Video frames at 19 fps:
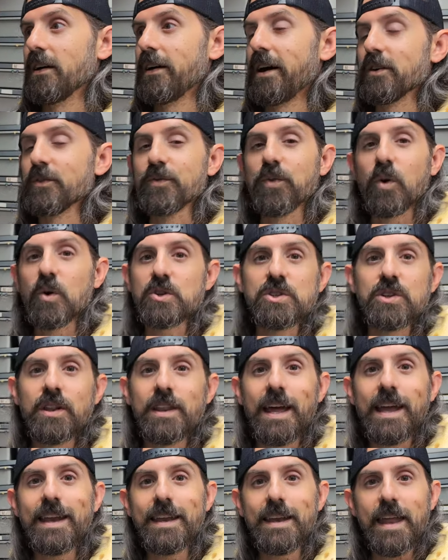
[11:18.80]

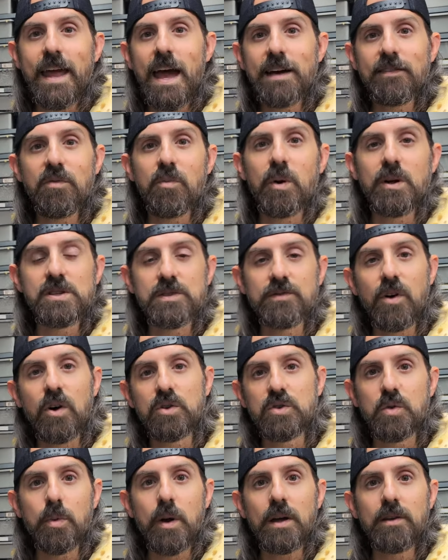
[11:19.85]
unfortunately, I didn't have a bunch of
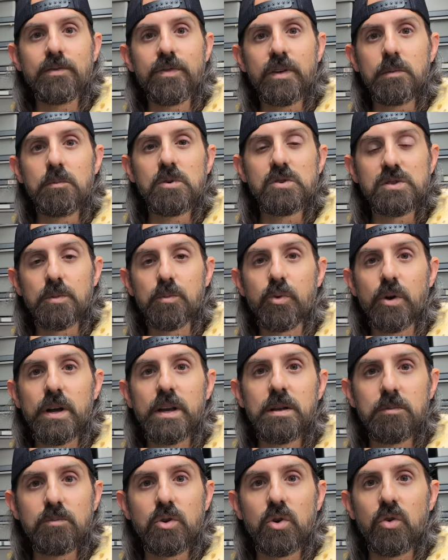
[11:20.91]
ultra pied females to breed
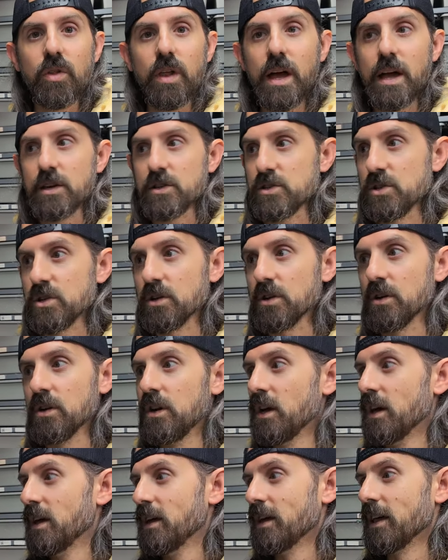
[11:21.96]
him to last year.
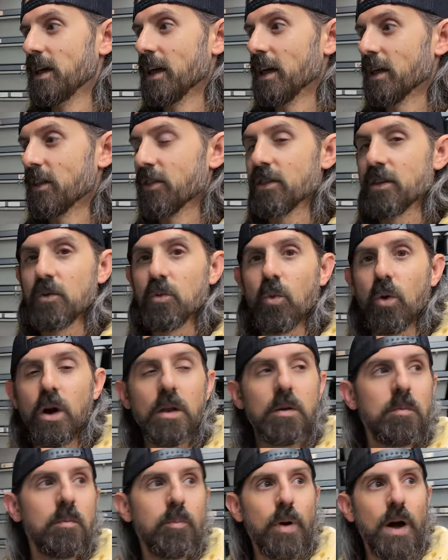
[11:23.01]
And the
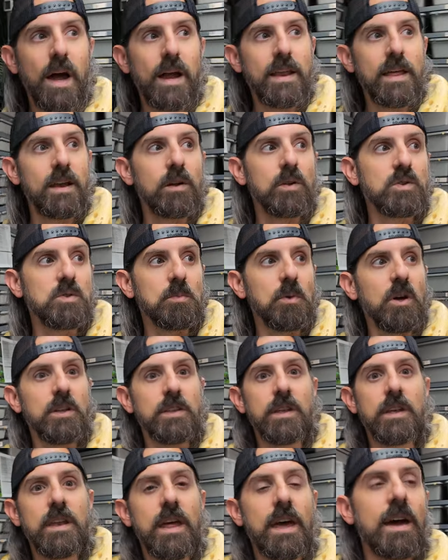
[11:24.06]
one pied het ultra male I
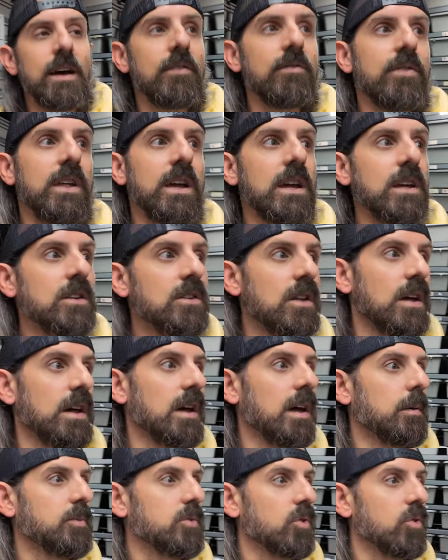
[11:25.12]
did have, they
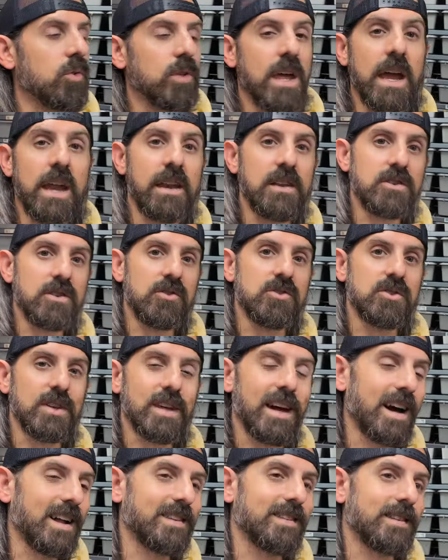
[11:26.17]
absolutely hate each other's
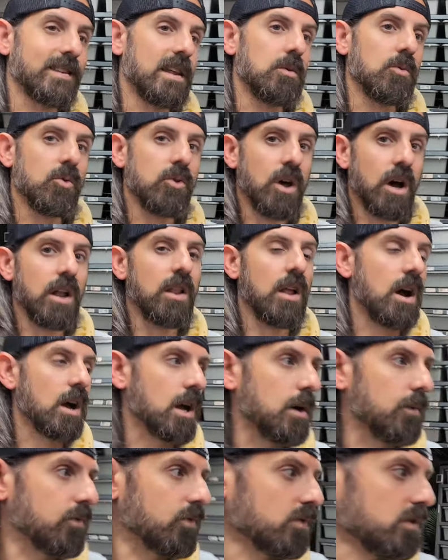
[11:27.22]
guts and they will not
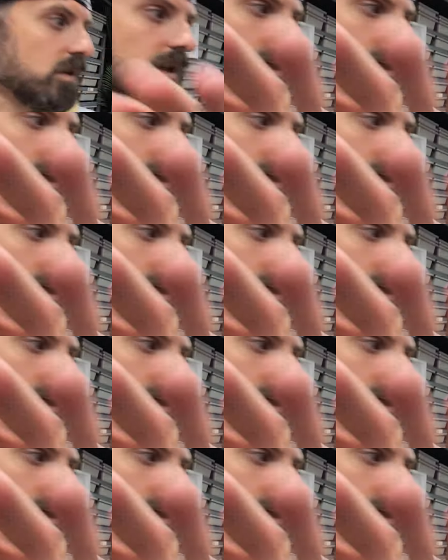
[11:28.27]
lock up for the